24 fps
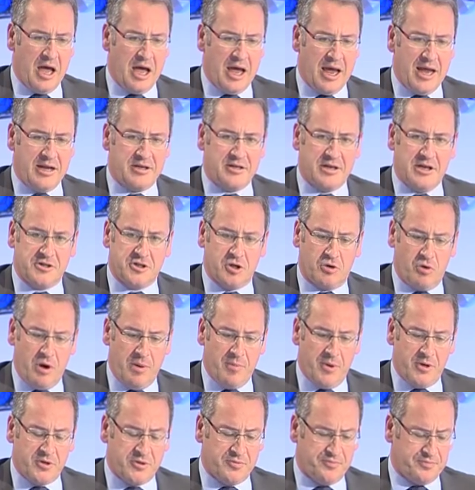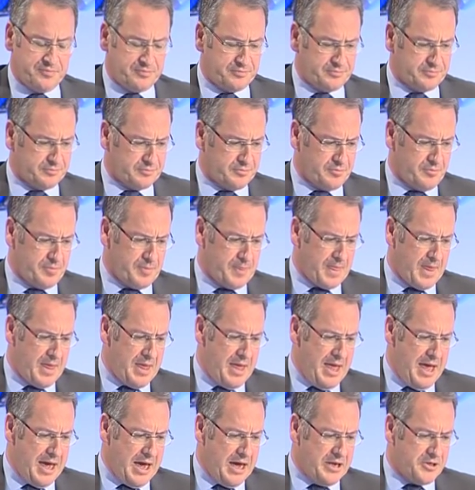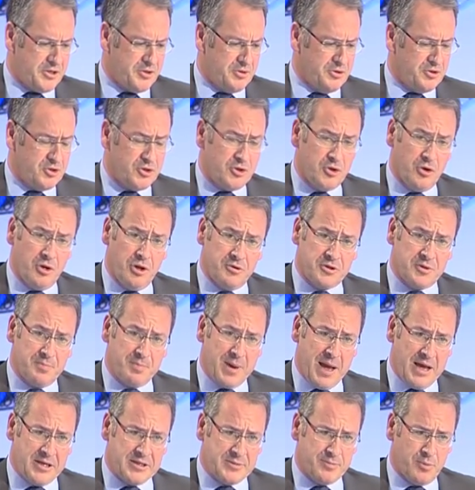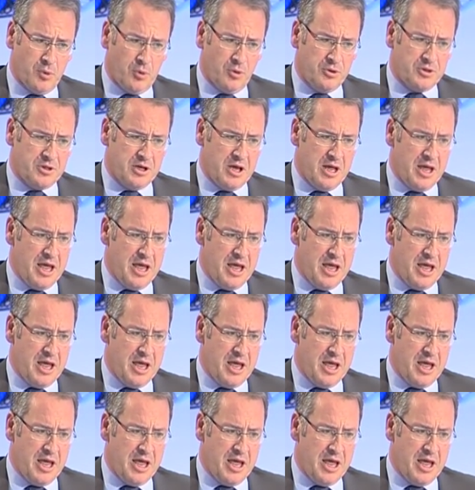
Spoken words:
international agreement to ensure there was a passport.